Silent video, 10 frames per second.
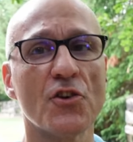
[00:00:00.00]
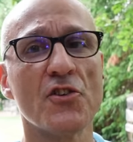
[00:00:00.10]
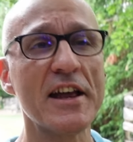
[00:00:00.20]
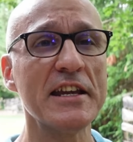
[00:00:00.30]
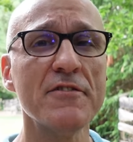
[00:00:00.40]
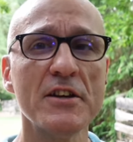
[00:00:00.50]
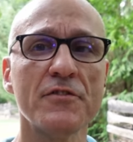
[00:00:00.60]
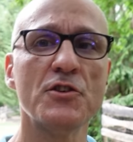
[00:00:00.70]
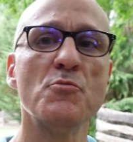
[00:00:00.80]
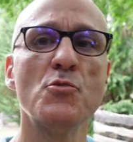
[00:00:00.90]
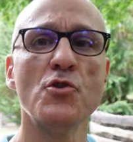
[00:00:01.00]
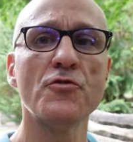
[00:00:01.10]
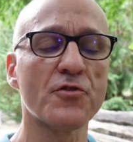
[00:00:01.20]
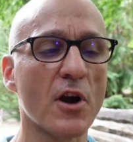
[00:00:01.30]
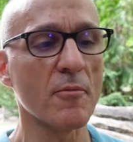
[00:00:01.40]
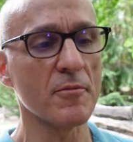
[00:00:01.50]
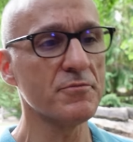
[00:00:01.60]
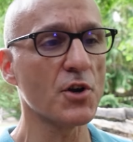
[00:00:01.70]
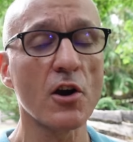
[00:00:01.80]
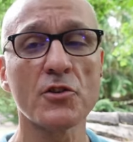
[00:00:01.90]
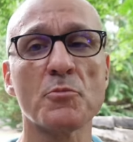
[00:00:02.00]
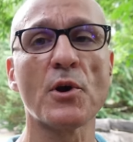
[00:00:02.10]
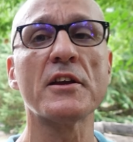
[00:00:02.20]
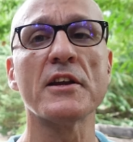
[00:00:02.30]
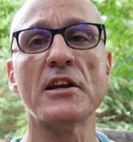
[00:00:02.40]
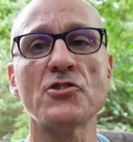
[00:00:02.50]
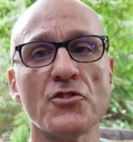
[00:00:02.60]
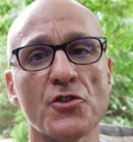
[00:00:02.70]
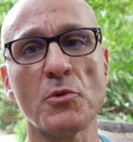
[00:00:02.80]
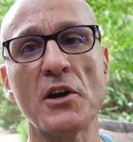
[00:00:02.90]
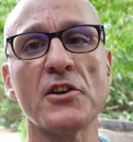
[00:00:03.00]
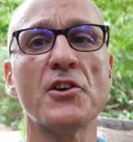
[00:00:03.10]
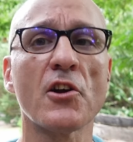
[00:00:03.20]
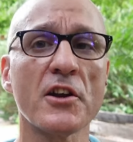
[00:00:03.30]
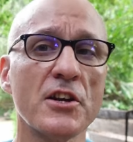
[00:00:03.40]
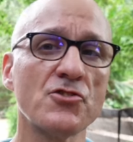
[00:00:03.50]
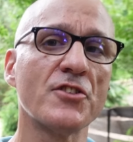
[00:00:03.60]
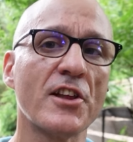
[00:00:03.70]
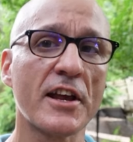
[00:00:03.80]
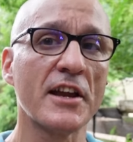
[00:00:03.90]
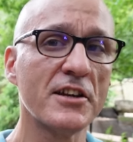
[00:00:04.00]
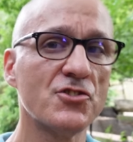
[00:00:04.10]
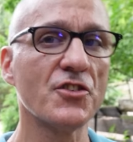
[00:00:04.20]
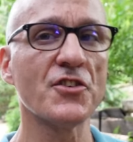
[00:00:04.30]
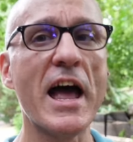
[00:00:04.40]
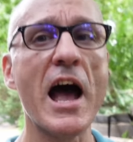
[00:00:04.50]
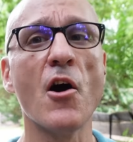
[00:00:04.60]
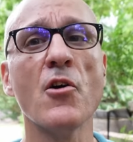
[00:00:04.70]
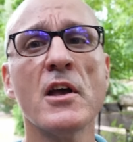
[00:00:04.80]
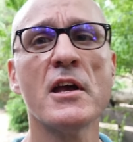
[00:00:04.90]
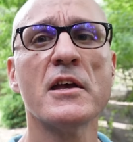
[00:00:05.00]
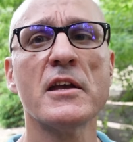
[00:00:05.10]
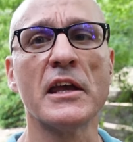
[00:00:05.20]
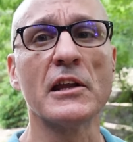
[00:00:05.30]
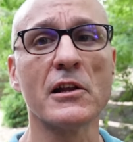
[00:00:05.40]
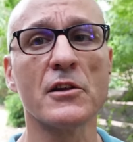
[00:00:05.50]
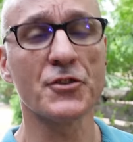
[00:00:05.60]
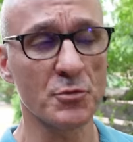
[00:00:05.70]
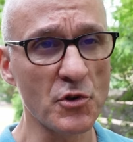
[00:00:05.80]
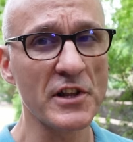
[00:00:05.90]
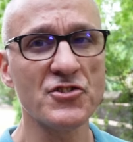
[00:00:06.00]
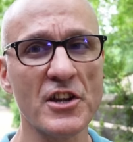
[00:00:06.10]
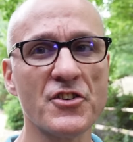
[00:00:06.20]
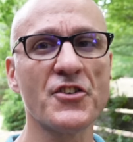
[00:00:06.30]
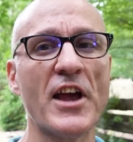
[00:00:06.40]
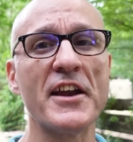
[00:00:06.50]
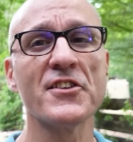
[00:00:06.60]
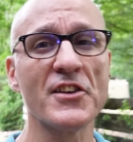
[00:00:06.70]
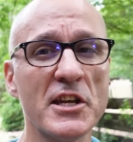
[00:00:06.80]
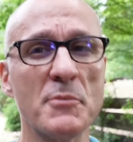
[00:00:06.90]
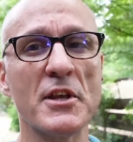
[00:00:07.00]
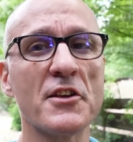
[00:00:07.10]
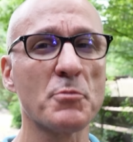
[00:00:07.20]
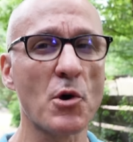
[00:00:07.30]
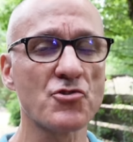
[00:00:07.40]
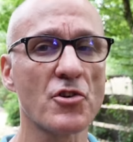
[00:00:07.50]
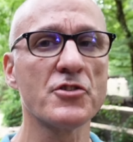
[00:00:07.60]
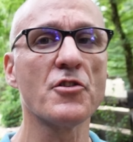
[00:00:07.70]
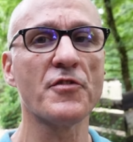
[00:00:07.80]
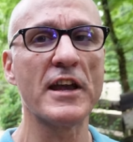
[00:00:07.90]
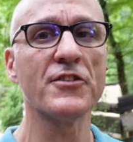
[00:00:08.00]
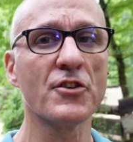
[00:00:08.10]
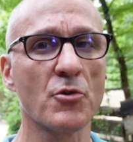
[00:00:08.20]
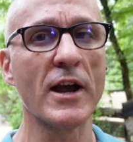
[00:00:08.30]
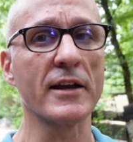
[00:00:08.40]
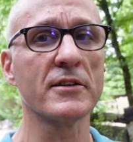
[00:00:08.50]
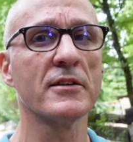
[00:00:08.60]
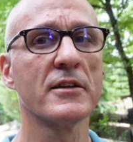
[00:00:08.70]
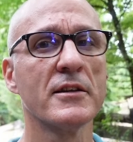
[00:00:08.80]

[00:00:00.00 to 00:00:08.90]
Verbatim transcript: so that even if you move from dark to bright conditions or bright to dark conditions like I did just now, it'll smoothly change the settings and keep the exposure on your face correct.